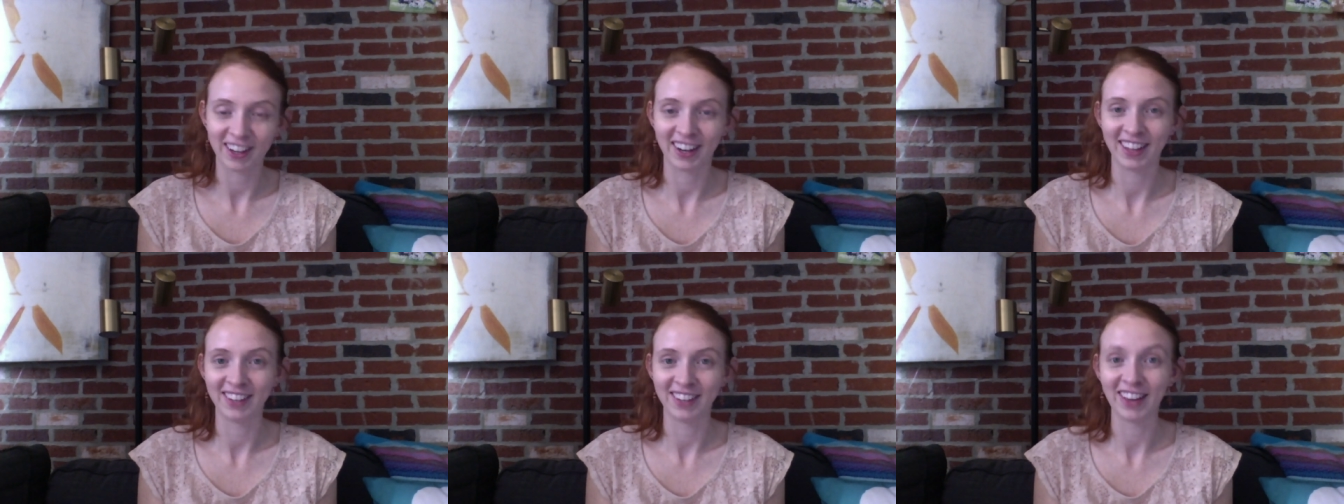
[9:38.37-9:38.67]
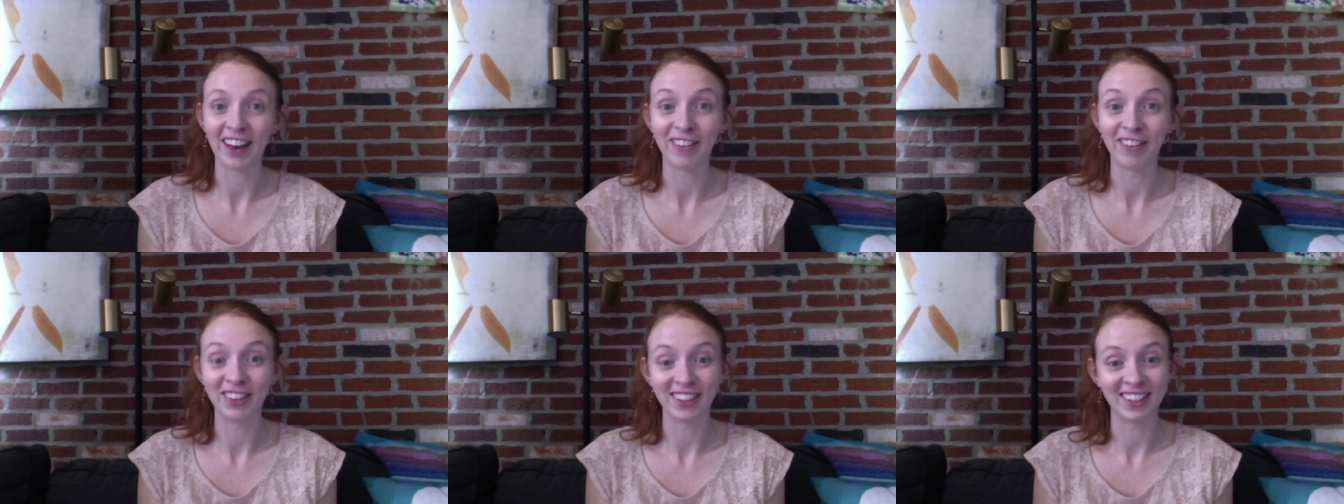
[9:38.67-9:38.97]
and
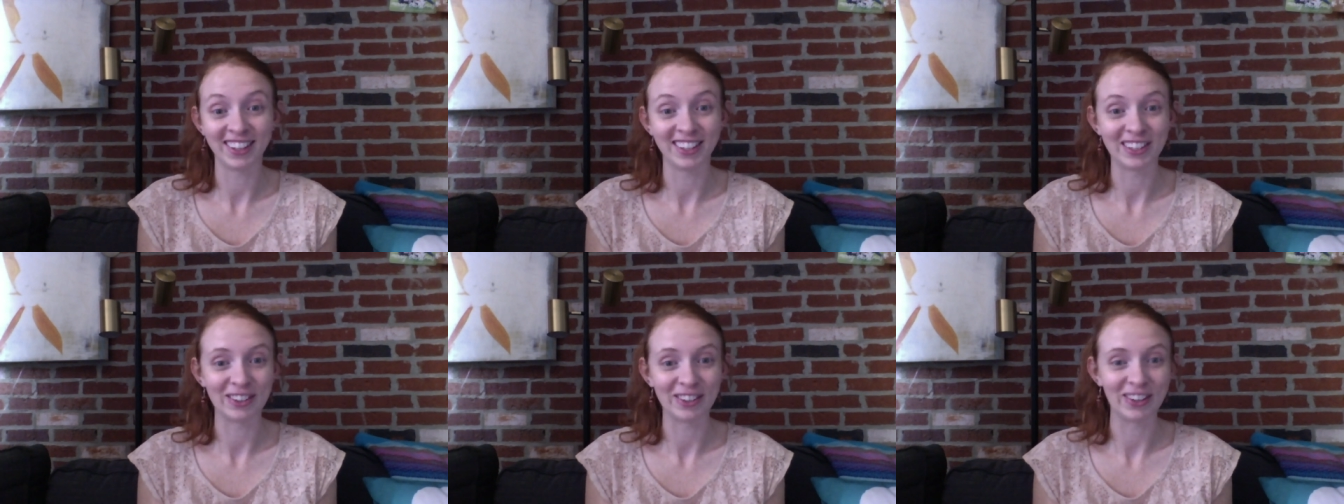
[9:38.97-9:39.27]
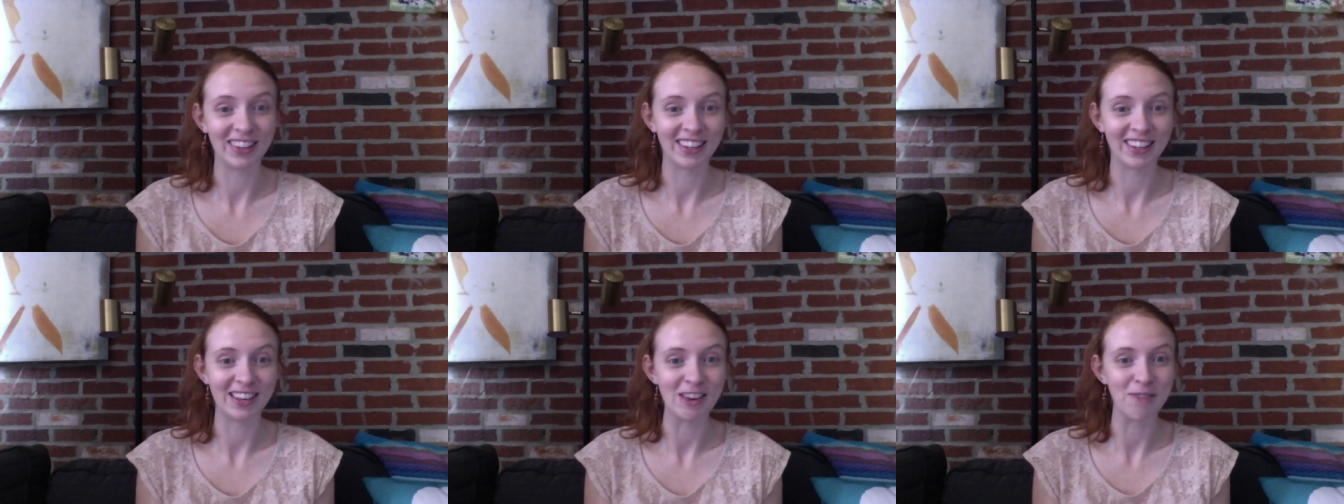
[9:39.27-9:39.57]
I really
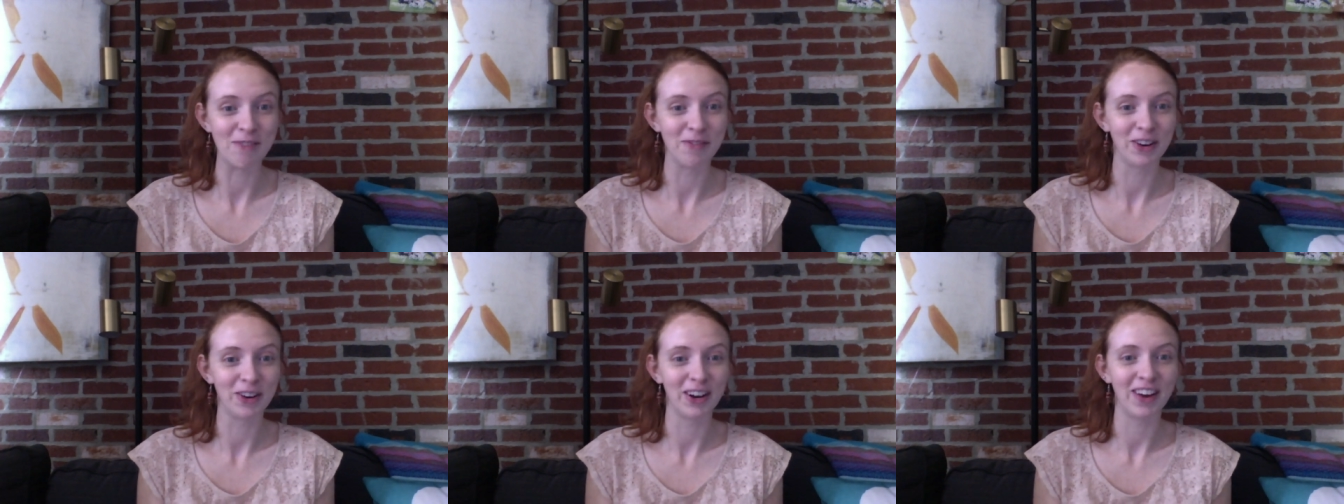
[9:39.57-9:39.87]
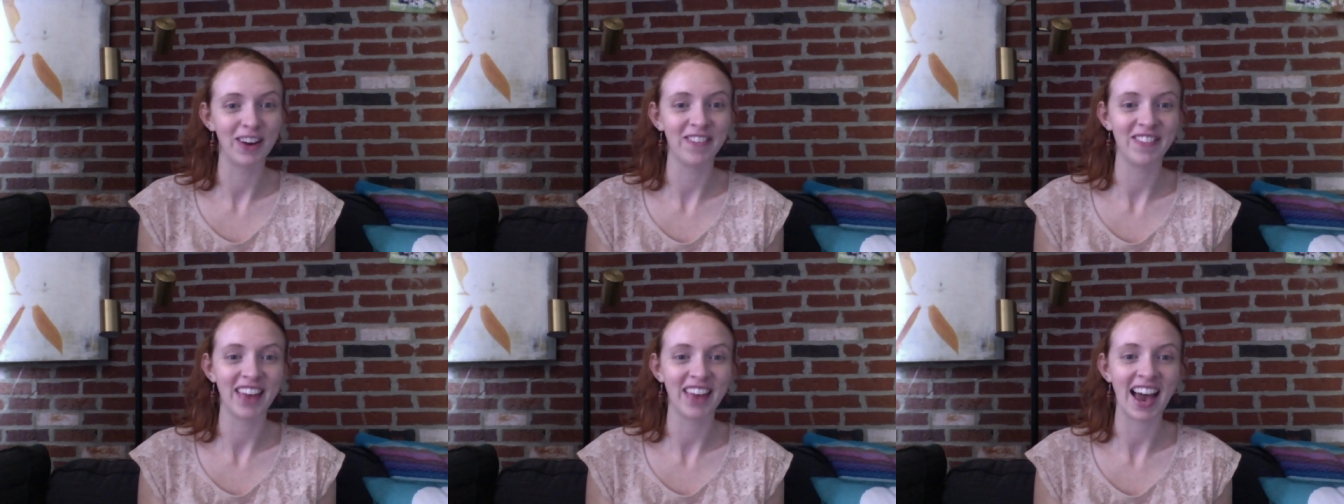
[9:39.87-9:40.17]
enjoy the humor
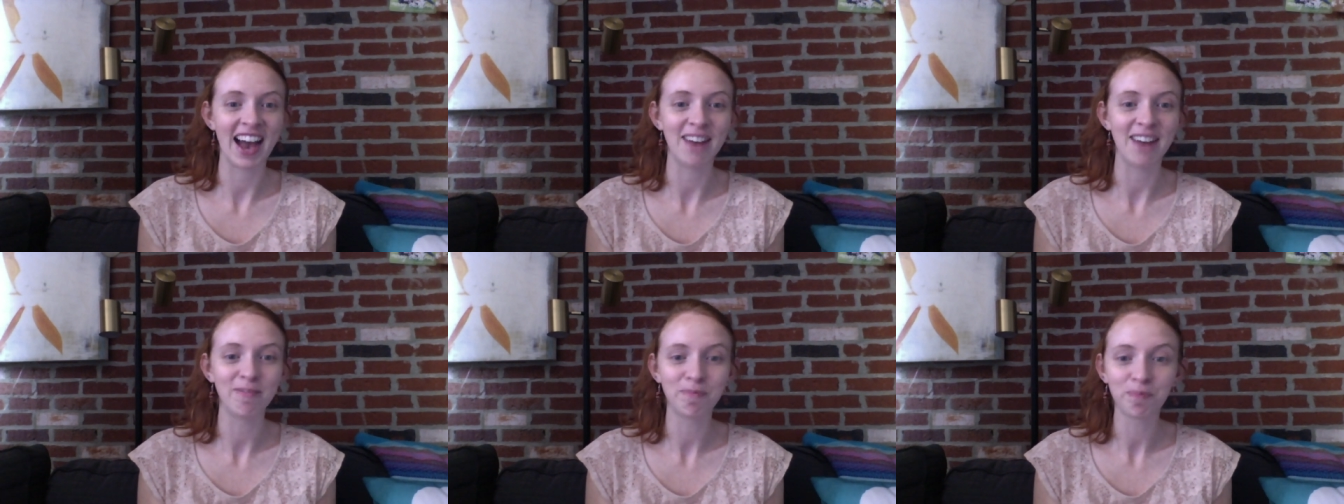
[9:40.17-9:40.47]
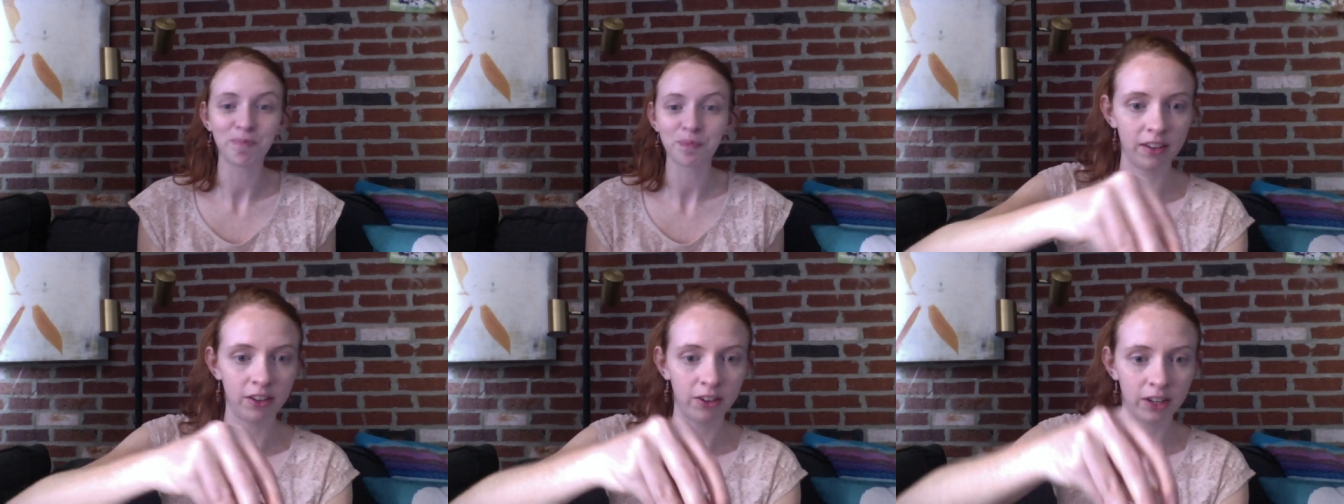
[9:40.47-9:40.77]
of that.
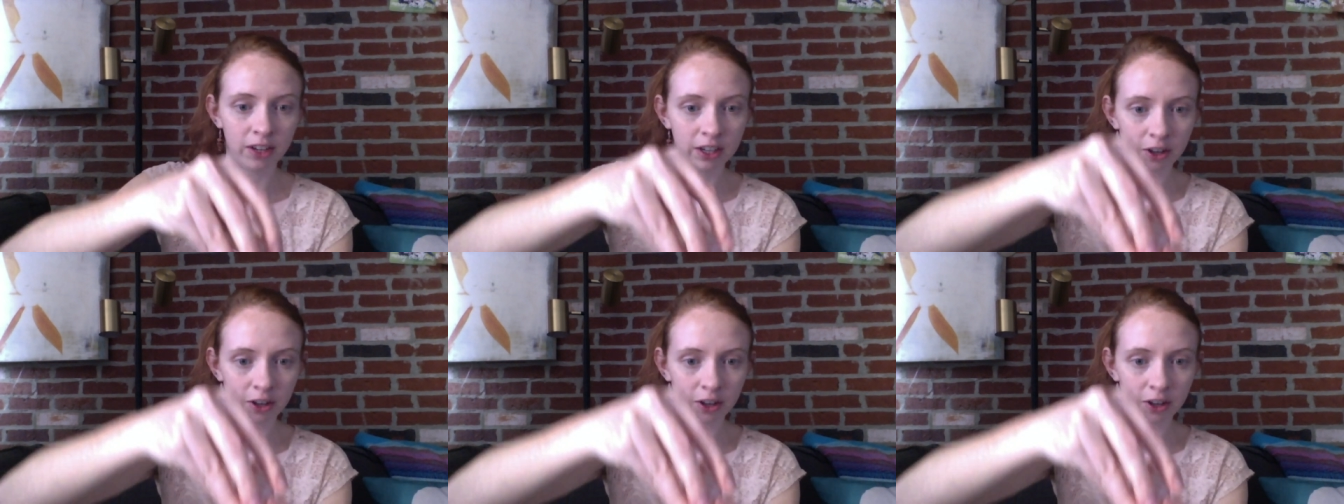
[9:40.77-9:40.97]
You